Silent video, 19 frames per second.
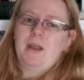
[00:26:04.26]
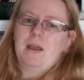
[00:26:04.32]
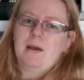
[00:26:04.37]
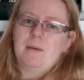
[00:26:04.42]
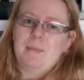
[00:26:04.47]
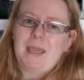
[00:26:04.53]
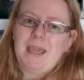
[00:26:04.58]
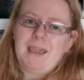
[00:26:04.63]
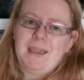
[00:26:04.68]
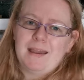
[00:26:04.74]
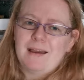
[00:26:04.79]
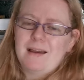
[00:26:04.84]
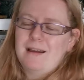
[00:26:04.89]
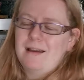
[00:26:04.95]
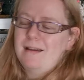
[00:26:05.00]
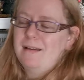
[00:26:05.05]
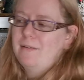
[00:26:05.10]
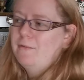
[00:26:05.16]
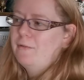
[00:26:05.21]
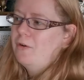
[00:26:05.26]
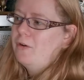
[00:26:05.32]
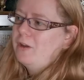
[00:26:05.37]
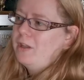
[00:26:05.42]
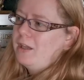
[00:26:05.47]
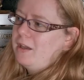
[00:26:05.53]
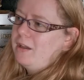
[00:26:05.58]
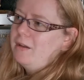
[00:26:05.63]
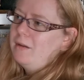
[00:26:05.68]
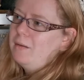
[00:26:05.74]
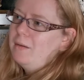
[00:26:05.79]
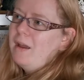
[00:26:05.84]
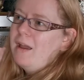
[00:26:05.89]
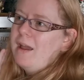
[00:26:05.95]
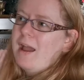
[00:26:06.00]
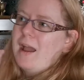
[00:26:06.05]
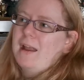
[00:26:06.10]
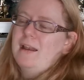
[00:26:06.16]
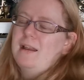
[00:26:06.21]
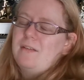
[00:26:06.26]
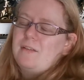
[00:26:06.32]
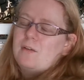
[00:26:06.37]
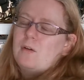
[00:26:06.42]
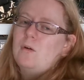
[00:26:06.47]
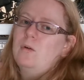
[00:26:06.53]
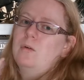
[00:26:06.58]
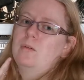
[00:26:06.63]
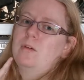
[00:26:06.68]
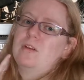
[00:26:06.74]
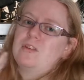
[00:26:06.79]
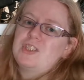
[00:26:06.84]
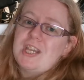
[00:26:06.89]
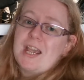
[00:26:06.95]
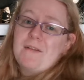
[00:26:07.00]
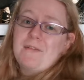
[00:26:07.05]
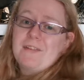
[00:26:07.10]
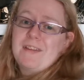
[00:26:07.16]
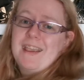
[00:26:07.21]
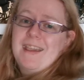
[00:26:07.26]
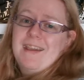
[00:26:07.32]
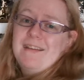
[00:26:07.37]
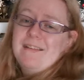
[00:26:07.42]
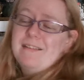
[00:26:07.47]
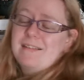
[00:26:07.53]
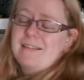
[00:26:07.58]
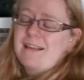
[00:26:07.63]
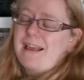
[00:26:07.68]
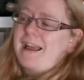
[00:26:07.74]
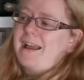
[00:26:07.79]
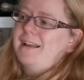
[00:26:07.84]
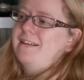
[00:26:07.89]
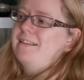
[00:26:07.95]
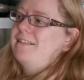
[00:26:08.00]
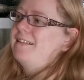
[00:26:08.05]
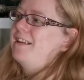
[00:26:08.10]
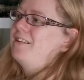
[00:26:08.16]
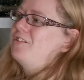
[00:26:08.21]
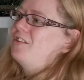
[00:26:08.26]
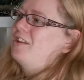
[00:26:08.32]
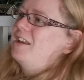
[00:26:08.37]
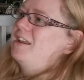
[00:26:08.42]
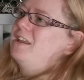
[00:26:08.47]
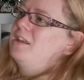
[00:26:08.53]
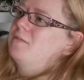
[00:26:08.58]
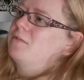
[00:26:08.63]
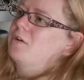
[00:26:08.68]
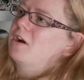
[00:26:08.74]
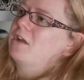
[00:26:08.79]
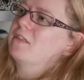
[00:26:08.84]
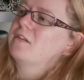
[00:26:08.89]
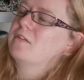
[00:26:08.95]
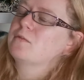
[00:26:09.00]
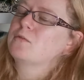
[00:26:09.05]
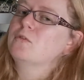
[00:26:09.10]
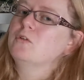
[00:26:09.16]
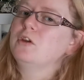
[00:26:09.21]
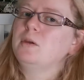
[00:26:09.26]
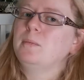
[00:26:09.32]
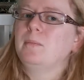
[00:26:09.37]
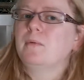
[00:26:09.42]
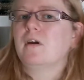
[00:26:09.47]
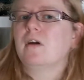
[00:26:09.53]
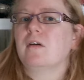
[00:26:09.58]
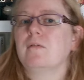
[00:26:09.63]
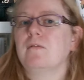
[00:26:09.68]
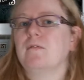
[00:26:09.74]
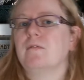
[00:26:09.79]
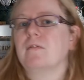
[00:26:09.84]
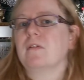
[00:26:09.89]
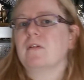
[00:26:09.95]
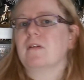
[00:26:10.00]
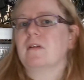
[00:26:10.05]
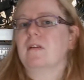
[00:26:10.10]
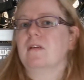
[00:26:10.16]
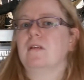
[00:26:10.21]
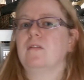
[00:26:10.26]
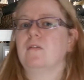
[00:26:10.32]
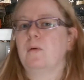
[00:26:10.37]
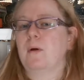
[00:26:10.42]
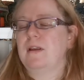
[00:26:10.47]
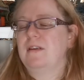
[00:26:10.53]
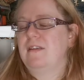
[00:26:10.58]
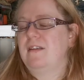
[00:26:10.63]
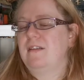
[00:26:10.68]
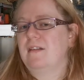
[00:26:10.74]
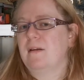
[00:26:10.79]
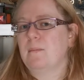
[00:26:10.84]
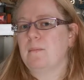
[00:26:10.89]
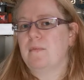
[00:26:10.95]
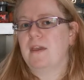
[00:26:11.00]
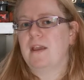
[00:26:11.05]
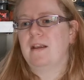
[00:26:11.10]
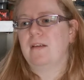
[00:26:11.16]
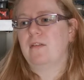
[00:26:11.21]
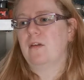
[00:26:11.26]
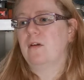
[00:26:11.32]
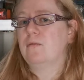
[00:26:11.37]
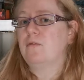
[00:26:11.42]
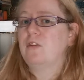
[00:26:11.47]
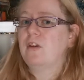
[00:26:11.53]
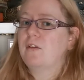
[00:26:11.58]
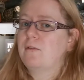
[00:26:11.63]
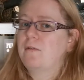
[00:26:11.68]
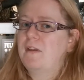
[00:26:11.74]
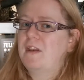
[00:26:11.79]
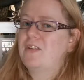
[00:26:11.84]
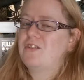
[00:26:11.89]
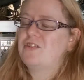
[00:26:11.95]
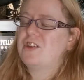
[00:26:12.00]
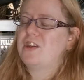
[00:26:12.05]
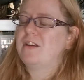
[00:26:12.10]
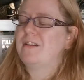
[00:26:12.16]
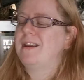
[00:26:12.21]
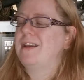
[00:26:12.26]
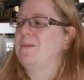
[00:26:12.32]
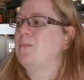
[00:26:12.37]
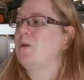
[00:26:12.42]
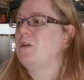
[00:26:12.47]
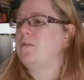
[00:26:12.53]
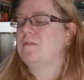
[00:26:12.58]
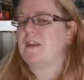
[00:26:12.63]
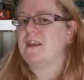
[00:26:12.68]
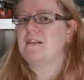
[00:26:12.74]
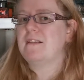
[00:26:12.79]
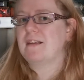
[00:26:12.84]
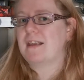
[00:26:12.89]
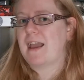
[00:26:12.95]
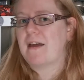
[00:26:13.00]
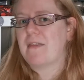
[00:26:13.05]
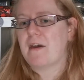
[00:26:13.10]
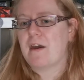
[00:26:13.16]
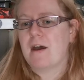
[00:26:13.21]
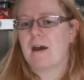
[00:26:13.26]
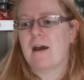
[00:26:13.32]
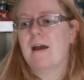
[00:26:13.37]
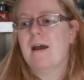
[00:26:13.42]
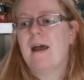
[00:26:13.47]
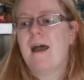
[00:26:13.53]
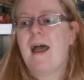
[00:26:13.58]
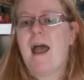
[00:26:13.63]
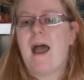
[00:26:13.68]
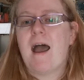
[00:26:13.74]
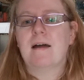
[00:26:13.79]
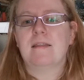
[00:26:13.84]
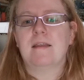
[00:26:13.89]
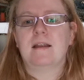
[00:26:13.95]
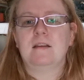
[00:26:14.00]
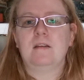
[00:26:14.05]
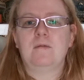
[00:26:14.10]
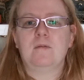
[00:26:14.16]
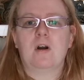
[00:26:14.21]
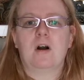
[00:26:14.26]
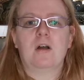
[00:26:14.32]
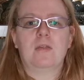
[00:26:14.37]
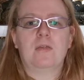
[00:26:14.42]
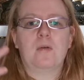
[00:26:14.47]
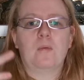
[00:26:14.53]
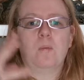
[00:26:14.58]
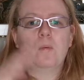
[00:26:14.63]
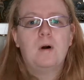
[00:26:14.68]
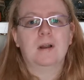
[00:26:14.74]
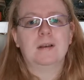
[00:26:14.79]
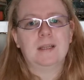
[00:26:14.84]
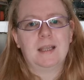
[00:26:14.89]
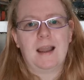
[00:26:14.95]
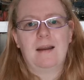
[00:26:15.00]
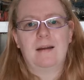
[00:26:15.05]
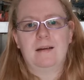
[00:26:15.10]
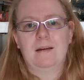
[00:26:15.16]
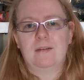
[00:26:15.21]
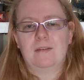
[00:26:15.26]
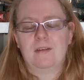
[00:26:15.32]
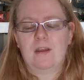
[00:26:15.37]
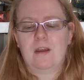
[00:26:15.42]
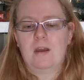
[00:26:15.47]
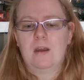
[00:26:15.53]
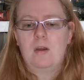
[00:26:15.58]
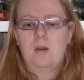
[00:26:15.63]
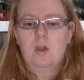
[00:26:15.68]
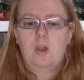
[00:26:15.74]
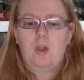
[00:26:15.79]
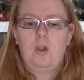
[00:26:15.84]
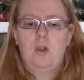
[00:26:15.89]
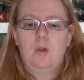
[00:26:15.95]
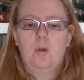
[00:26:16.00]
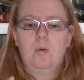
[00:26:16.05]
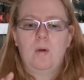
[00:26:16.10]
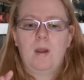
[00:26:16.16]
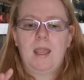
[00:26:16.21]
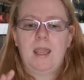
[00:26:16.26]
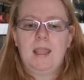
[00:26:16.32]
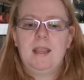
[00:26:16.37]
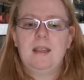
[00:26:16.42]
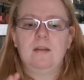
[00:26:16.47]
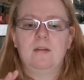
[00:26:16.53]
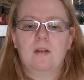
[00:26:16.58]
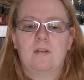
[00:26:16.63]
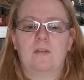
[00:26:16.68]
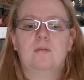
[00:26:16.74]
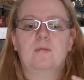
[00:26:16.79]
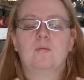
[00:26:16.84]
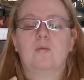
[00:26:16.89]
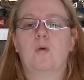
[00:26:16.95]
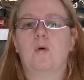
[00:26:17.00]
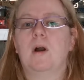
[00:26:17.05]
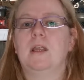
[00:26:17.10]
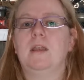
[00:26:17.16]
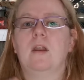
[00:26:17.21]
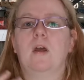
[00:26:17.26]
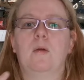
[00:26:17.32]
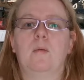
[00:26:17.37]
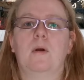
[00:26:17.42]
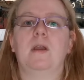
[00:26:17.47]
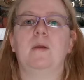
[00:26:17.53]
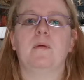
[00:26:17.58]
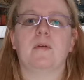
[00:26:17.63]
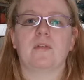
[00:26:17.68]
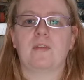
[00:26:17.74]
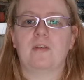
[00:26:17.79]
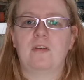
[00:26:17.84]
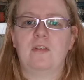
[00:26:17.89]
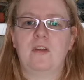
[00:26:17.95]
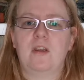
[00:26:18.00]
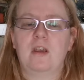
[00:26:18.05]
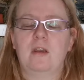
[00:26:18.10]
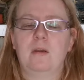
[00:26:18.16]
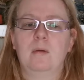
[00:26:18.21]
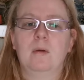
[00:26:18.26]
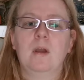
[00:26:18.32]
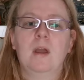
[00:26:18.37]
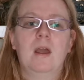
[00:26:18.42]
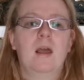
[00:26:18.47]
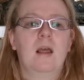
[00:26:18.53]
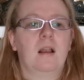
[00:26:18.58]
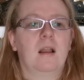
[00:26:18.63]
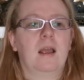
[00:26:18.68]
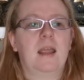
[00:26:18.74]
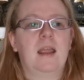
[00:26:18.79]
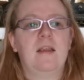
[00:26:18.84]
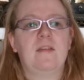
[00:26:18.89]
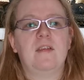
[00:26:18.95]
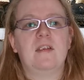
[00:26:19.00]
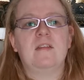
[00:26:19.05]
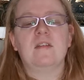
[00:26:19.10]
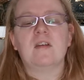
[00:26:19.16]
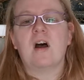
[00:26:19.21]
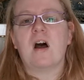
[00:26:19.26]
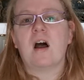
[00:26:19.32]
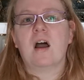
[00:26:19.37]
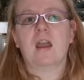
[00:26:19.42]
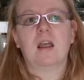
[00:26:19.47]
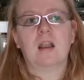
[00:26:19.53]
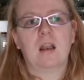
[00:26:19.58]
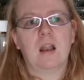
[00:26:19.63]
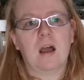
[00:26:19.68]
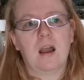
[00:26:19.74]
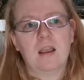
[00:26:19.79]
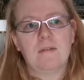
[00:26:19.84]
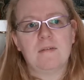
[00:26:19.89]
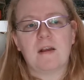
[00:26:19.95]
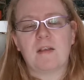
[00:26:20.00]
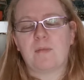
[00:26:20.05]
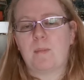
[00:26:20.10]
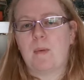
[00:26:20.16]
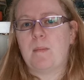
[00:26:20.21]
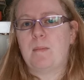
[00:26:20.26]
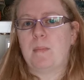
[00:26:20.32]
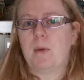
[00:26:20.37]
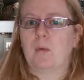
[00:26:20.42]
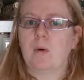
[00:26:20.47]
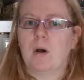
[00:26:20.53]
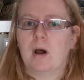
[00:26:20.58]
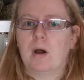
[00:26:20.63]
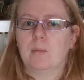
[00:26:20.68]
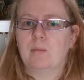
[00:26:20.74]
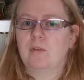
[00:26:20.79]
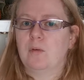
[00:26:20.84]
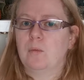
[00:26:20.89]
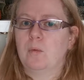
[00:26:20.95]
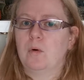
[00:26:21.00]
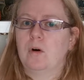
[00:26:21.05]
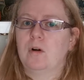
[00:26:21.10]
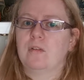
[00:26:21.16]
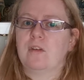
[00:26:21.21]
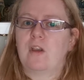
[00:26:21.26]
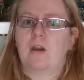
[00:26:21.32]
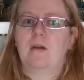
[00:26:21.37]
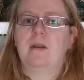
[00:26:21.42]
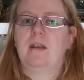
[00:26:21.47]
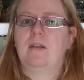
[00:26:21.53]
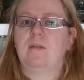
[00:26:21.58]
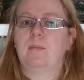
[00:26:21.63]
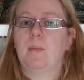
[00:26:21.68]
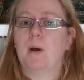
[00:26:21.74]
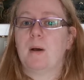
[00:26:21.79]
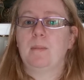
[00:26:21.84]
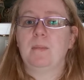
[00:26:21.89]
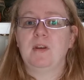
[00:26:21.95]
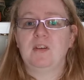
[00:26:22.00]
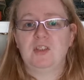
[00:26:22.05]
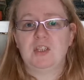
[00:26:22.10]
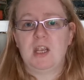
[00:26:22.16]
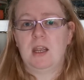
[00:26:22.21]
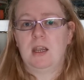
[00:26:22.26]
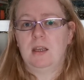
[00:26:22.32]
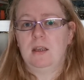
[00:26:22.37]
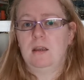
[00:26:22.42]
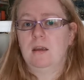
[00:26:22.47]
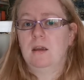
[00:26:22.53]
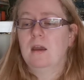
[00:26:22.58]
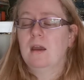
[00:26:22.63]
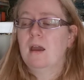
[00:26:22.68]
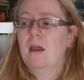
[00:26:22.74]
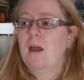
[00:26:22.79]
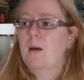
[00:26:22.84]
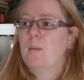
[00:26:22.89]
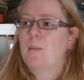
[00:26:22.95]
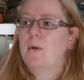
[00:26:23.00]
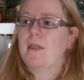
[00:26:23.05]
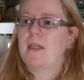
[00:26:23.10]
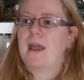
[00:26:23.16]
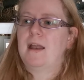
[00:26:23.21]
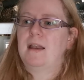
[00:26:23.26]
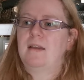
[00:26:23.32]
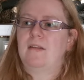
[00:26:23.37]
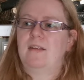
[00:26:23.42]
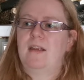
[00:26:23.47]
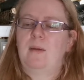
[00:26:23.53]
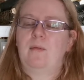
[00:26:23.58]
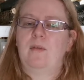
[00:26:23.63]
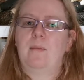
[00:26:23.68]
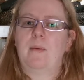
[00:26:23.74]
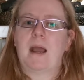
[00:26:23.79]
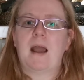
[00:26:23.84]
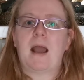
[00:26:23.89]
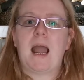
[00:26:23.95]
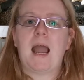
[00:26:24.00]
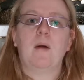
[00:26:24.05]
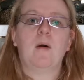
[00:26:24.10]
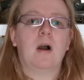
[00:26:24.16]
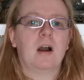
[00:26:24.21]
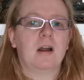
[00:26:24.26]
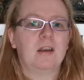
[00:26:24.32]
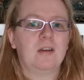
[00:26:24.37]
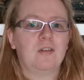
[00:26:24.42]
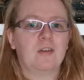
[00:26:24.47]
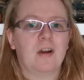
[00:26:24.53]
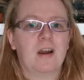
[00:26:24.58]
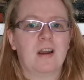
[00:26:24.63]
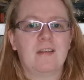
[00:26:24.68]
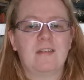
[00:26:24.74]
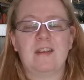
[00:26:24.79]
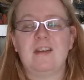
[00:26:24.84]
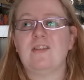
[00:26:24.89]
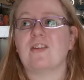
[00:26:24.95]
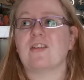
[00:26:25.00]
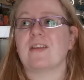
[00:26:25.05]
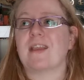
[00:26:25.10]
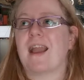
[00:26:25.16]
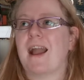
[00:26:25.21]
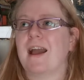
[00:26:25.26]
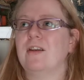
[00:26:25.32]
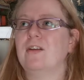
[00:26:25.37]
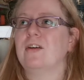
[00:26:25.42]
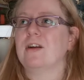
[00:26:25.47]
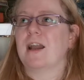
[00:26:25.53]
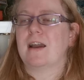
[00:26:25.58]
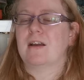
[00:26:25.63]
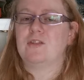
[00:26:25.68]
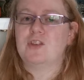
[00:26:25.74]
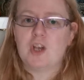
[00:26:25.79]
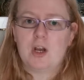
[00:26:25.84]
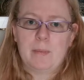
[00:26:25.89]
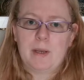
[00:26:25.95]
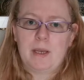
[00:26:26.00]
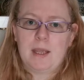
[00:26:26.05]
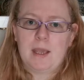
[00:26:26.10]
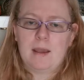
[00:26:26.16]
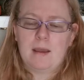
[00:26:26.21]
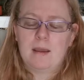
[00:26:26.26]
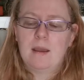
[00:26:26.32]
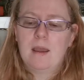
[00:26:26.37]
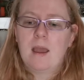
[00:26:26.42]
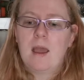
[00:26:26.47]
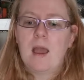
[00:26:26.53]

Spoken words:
put it up here for you, and it's called Chef's Kiss, and essentially you've got this group of 20-somethings who have just finished uni, moved in together, and then you've got the one character who he doesn't quite know what he wants to do. Like, his entire life has been built up towards going into publishing, but then it seems no matter how hard he tries, he just cannot get a job in it.